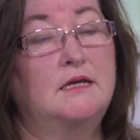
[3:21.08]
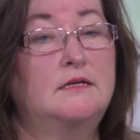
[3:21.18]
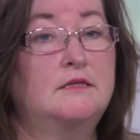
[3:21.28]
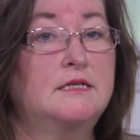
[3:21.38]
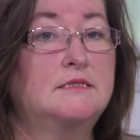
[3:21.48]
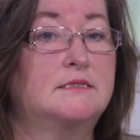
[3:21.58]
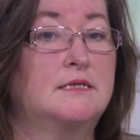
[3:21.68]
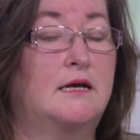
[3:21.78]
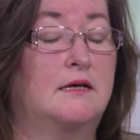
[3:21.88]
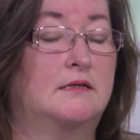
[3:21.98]
Yeah, that's
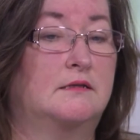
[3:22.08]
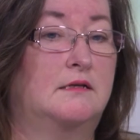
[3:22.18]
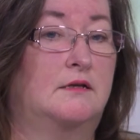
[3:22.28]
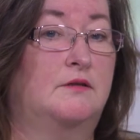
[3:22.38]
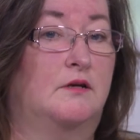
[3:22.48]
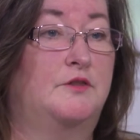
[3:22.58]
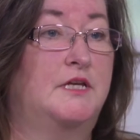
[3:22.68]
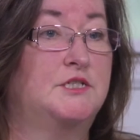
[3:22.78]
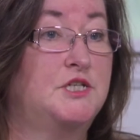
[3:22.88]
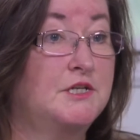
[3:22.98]
on the
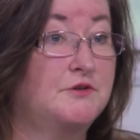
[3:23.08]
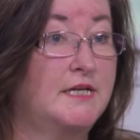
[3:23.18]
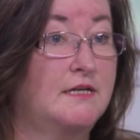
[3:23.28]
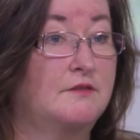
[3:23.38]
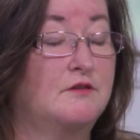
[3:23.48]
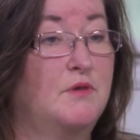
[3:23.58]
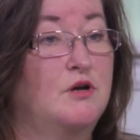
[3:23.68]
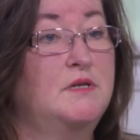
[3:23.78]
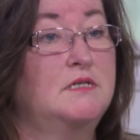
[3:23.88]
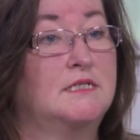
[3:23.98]
agenda again at the
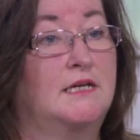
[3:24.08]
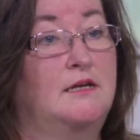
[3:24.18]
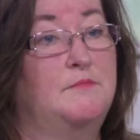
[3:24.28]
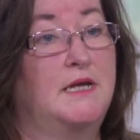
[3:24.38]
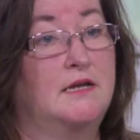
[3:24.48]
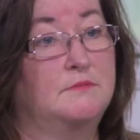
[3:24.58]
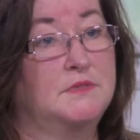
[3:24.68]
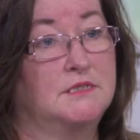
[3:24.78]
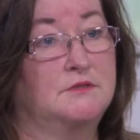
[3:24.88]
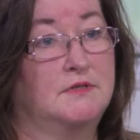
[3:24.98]
moment. Amy Adams
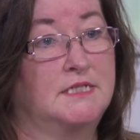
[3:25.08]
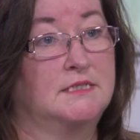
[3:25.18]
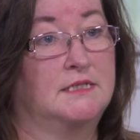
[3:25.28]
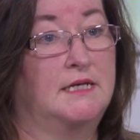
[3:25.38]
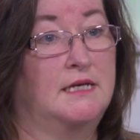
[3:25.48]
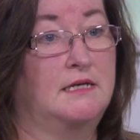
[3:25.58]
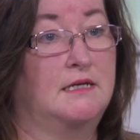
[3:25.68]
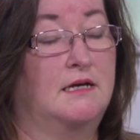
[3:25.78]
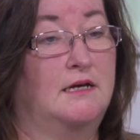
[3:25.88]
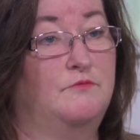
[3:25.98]
has recently
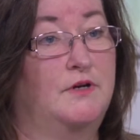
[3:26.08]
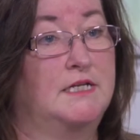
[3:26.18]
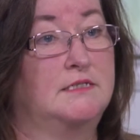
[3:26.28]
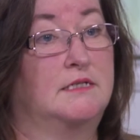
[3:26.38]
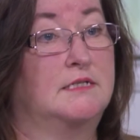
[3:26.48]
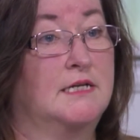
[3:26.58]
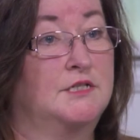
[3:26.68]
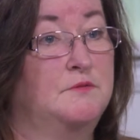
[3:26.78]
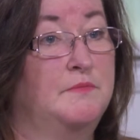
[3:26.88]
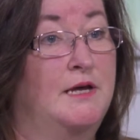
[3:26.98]
released a
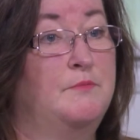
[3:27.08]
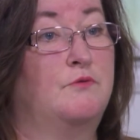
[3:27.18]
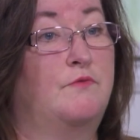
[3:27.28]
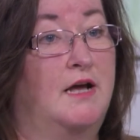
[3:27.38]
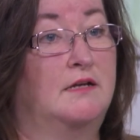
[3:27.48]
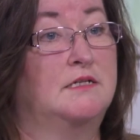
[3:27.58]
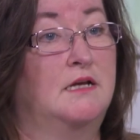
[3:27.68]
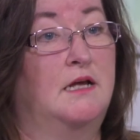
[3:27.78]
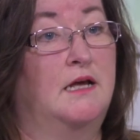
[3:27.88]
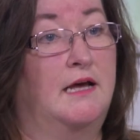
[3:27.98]
discussion paper around
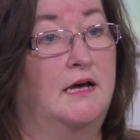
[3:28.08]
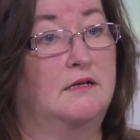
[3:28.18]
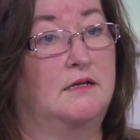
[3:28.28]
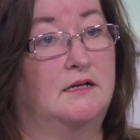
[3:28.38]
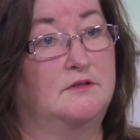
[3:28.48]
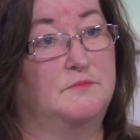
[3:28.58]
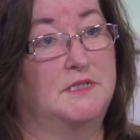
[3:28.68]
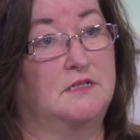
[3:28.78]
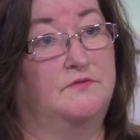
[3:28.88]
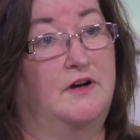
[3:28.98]
how
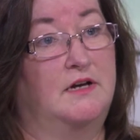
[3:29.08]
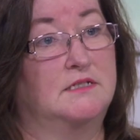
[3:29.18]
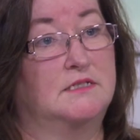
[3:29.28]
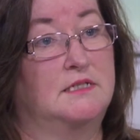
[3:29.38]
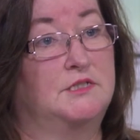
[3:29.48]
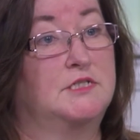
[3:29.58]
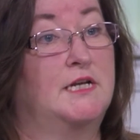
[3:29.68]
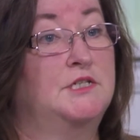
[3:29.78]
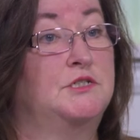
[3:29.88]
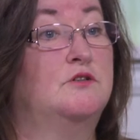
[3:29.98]
domestic violence
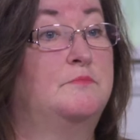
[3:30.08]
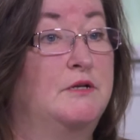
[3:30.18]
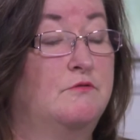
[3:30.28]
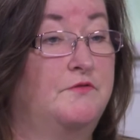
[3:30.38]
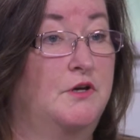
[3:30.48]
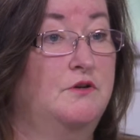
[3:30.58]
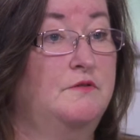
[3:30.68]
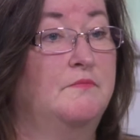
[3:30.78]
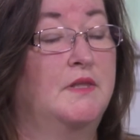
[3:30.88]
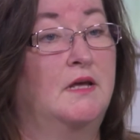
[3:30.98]
legislation could be reviewed,
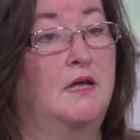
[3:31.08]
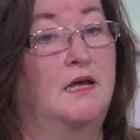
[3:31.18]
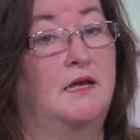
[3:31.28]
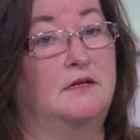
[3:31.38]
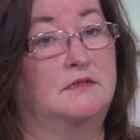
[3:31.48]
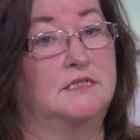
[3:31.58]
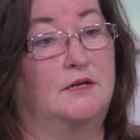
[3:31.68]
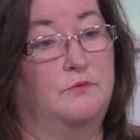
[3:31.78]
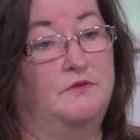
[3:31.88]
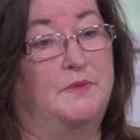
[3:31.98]
and
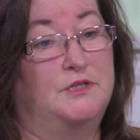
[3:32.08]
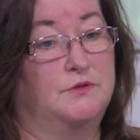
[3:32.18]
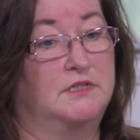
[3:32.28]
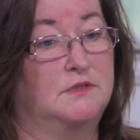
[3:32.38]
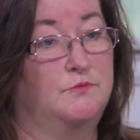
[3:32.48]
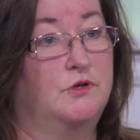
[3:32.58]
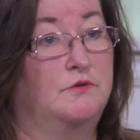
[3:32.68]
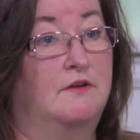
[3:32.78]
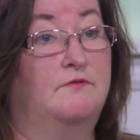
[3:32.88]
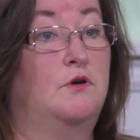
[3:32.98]
we've been doing some work on
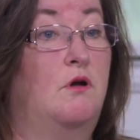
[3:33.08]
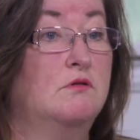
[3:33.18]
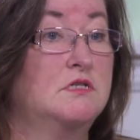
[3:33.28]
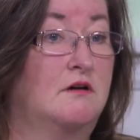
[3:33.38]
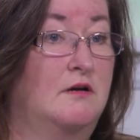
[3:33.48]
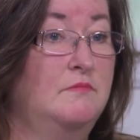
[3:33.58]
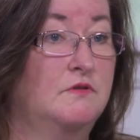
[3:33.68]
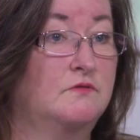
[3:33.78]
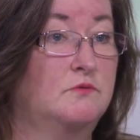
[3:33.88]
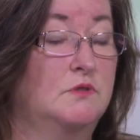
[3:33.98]
that for a long time,
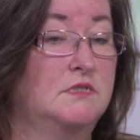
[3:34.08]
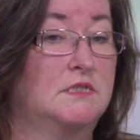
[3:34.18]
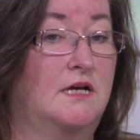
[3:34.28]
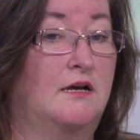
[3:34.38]
of course.